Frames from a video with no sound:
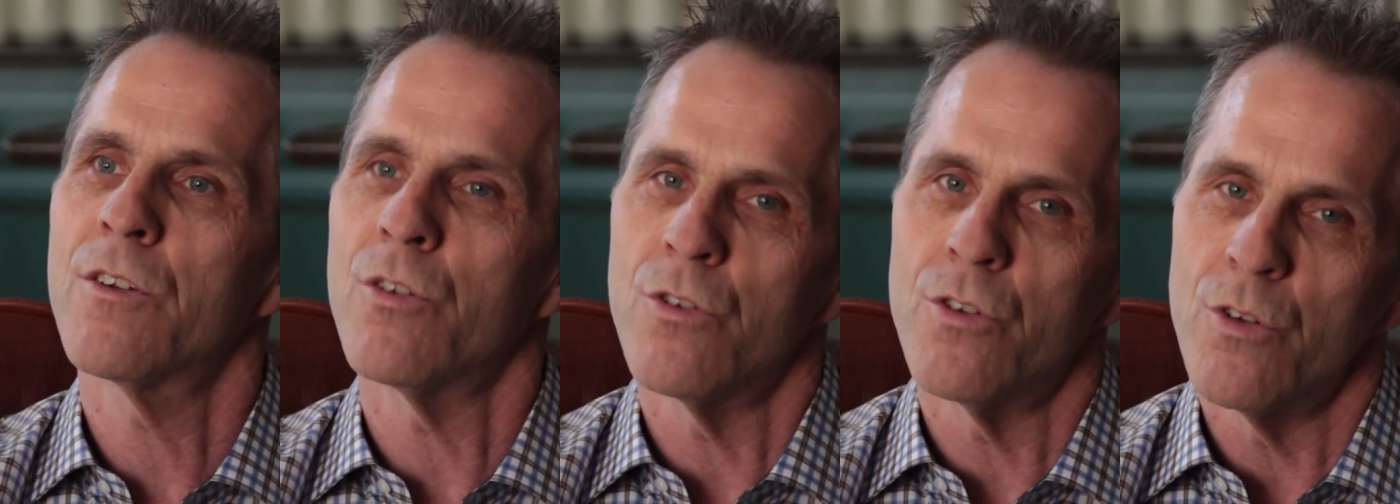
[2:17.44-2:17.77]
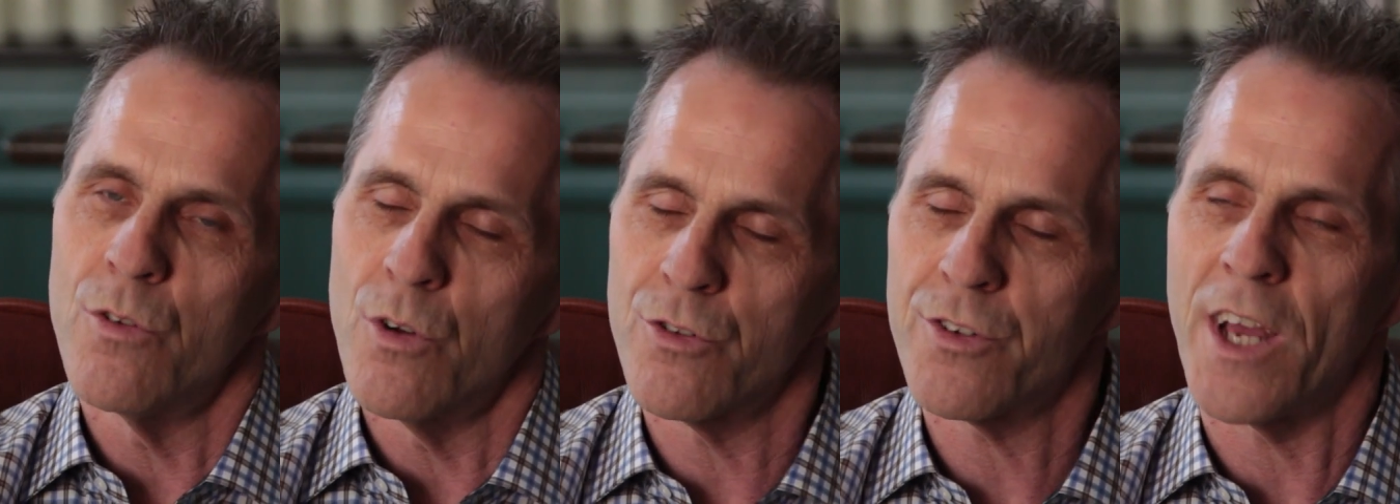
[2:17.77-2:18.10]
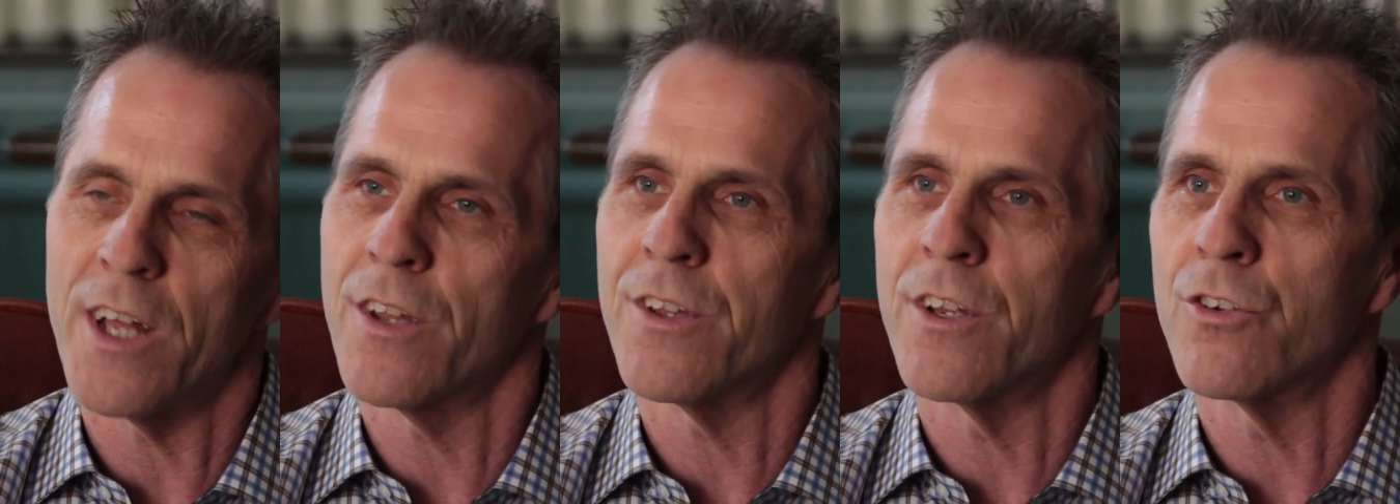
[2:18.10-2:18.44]
to do those
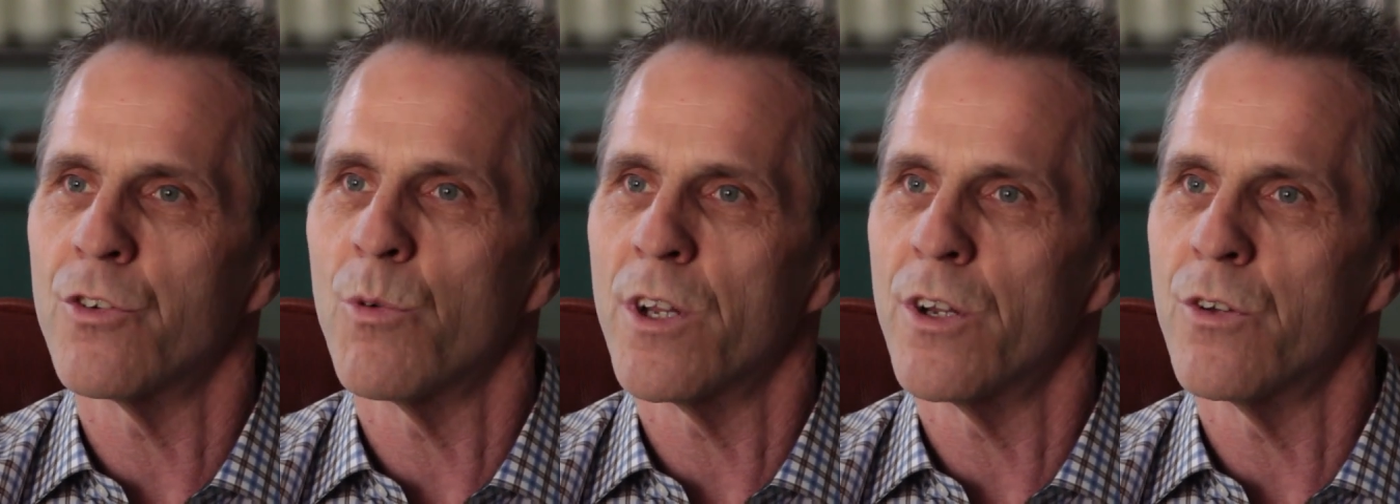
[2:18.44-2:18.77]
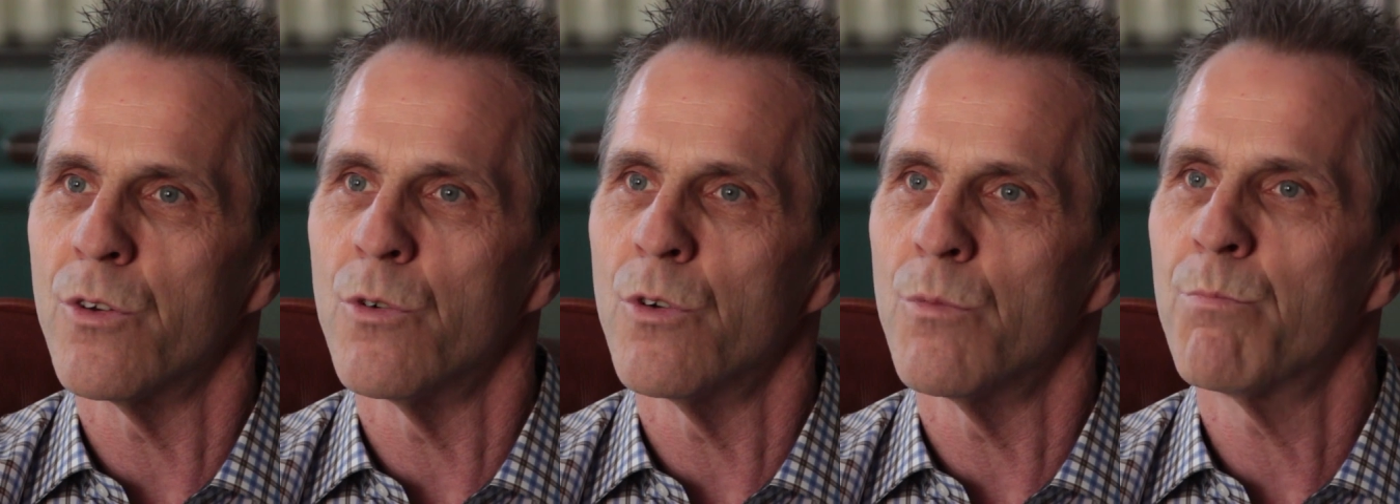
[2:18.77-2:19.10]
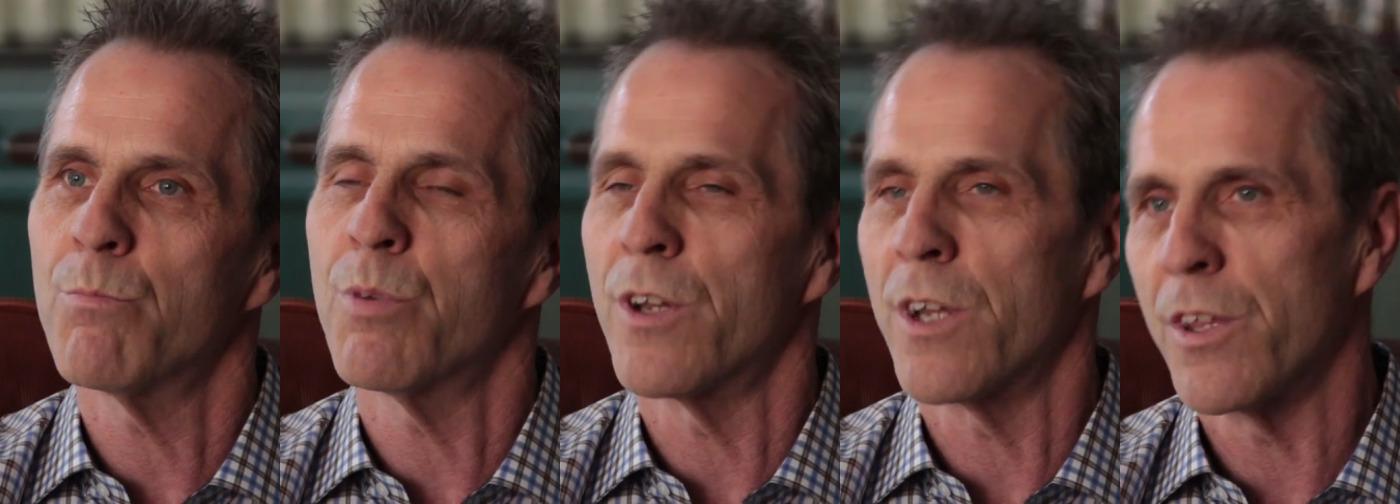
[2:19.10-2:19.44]
kind of things you want to
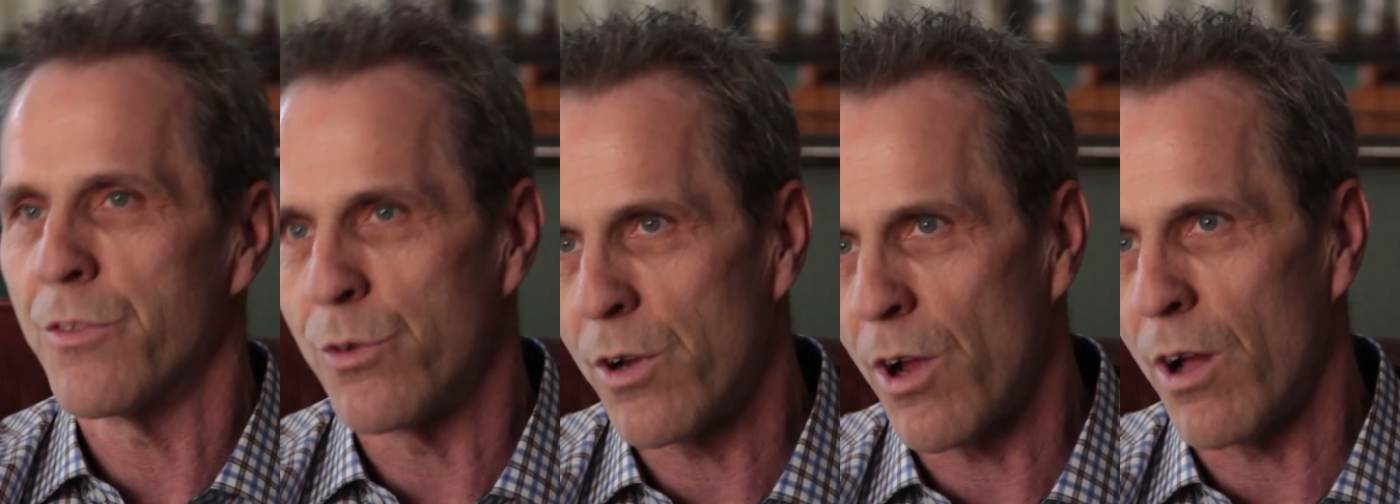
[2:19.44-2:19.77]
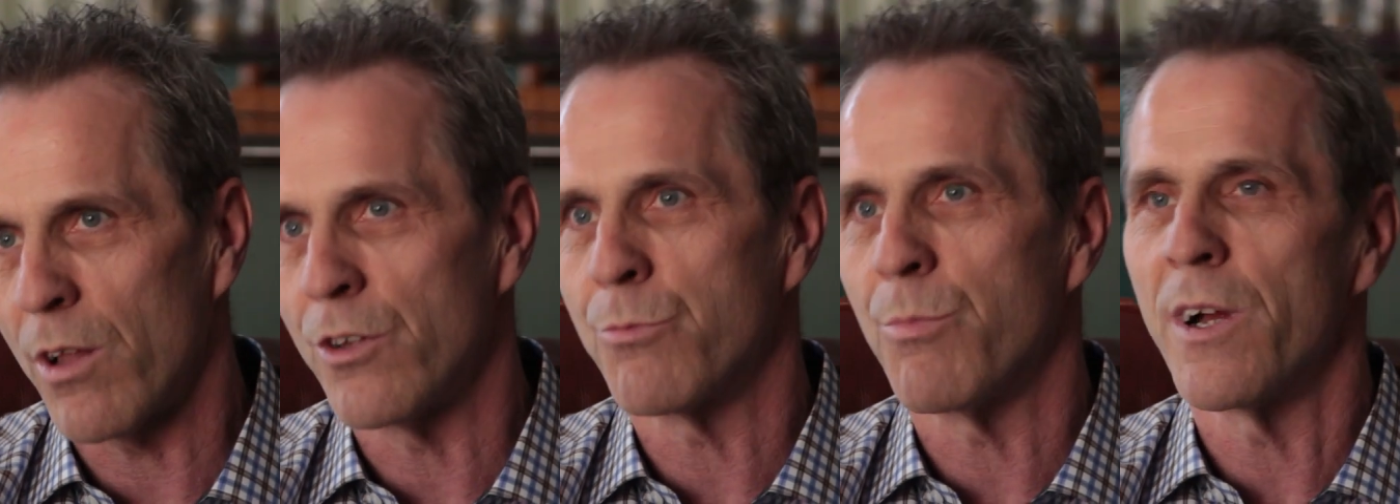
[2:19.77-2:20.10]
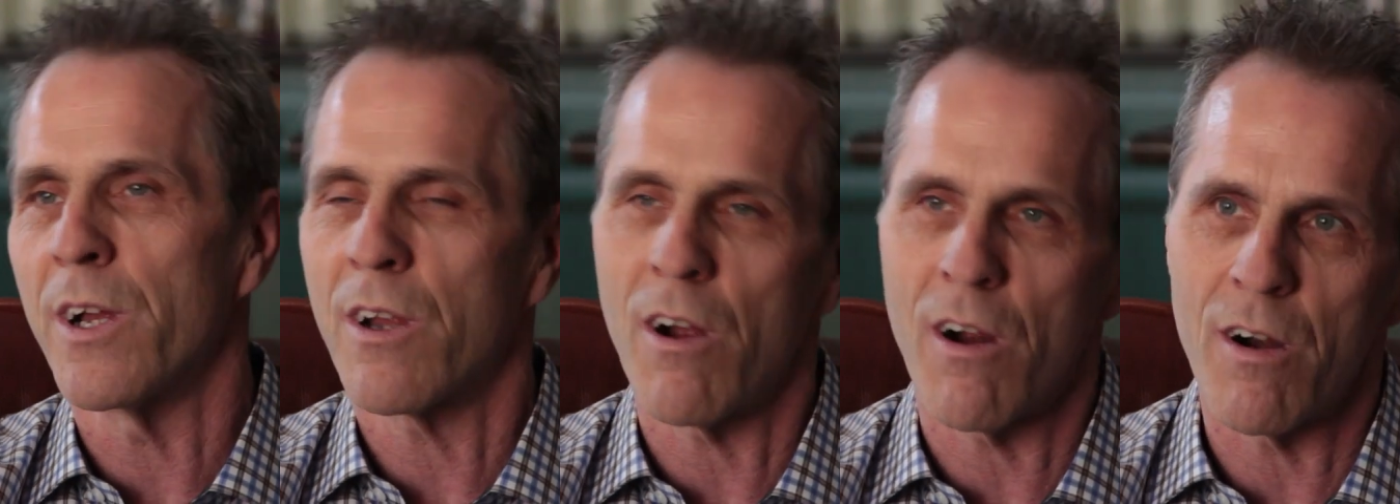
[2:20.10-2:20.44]
do, get through college,
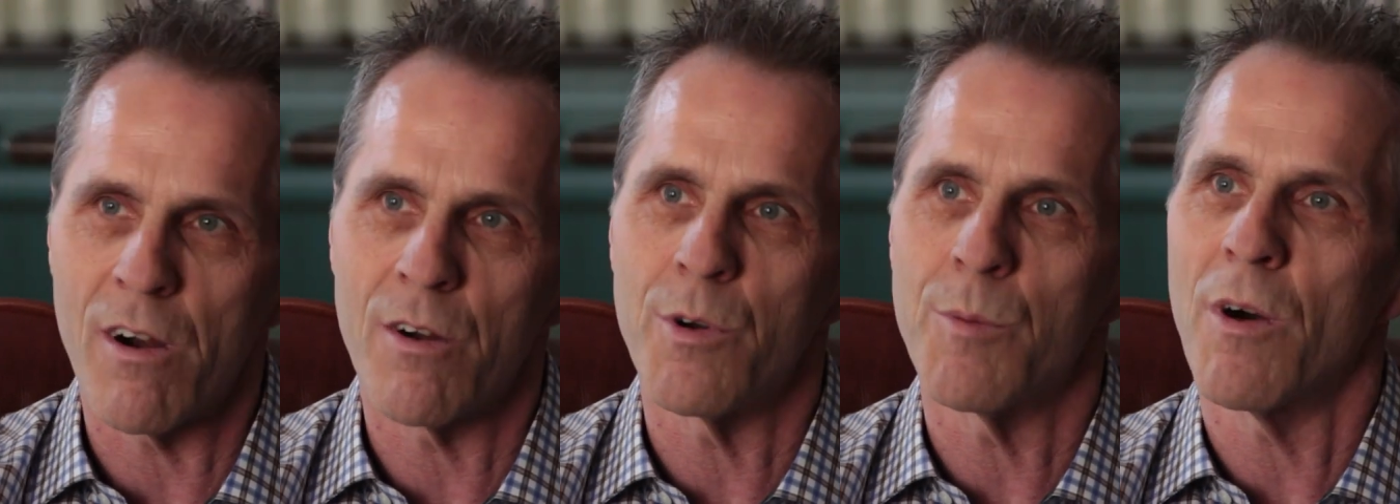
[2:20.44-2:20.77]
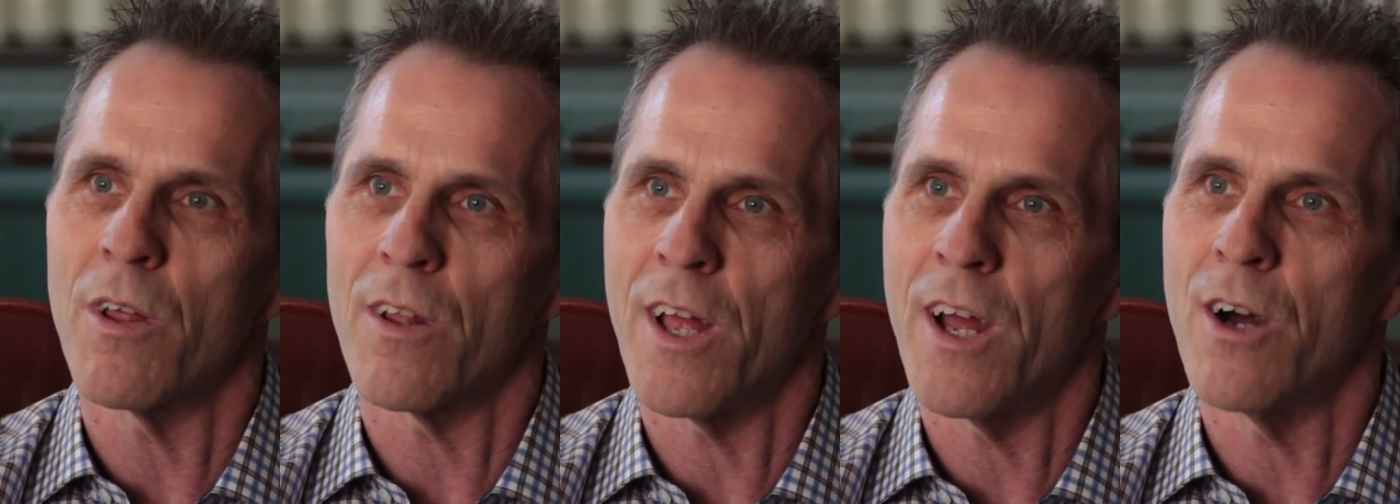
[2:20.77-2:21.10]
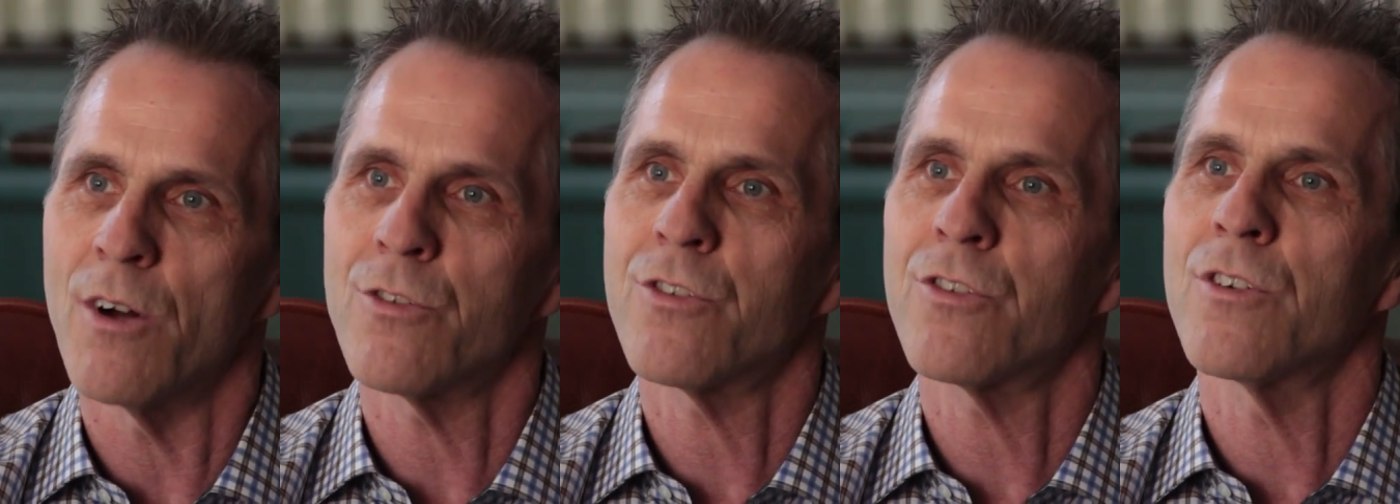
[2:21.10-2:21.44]
buy a car, remodel a
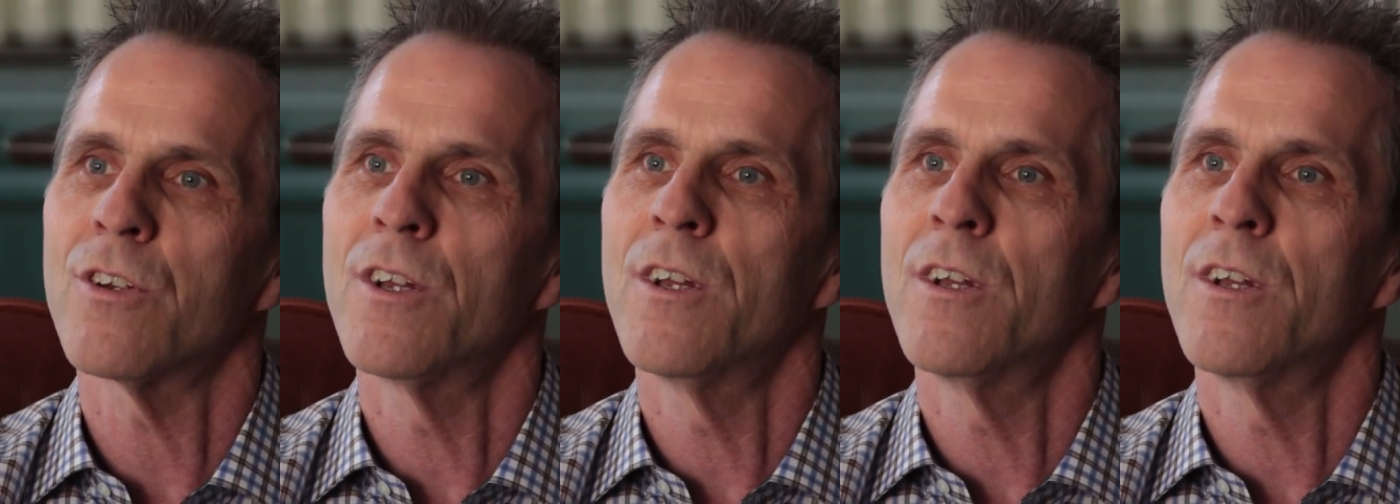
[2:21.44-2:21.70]
house,